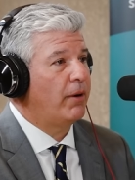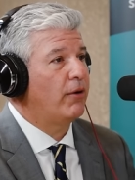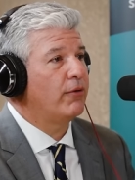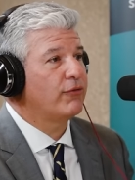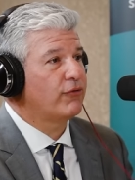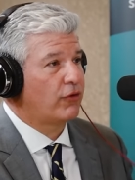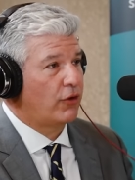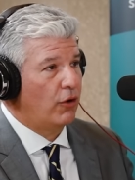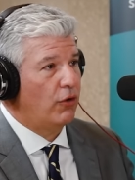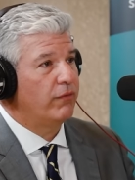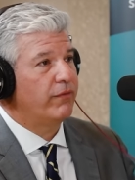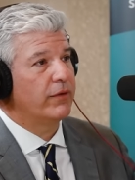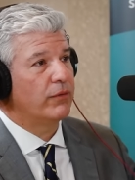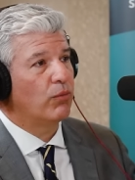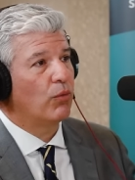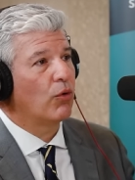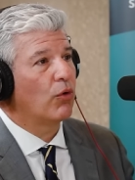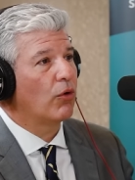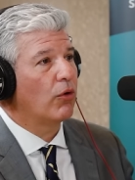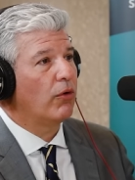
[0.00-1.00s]

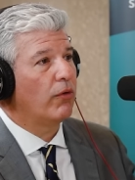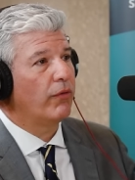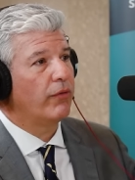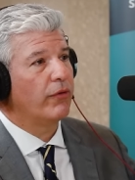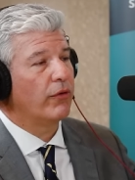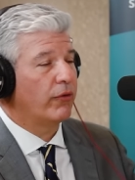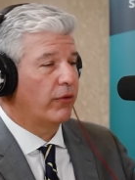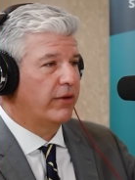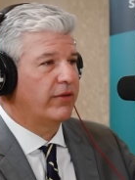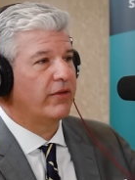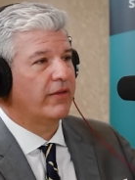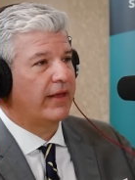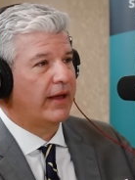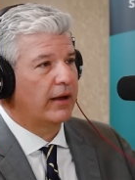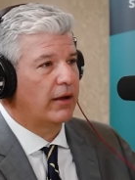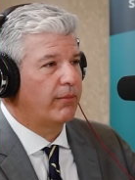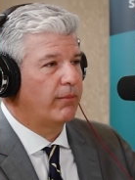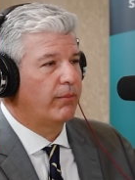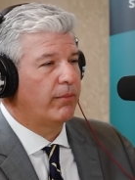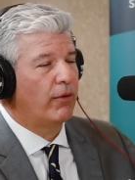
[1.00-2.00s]
post-COVID world or into
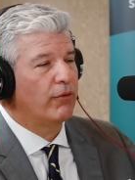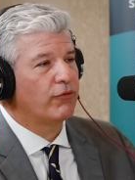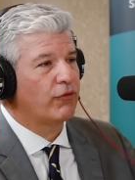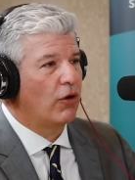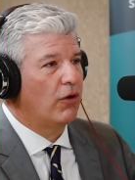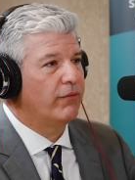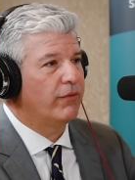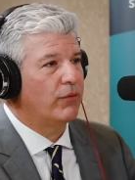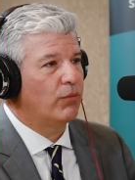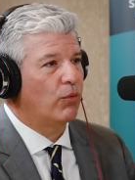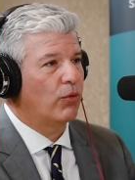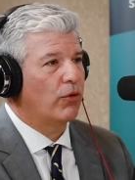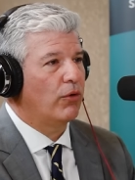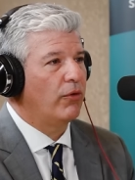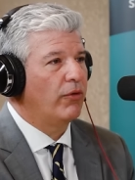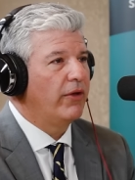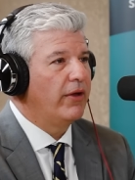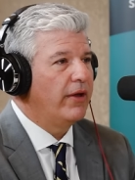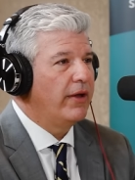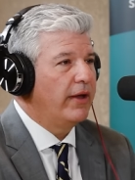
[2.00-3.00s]
that post-COVID
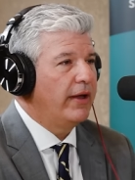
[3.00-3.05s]
world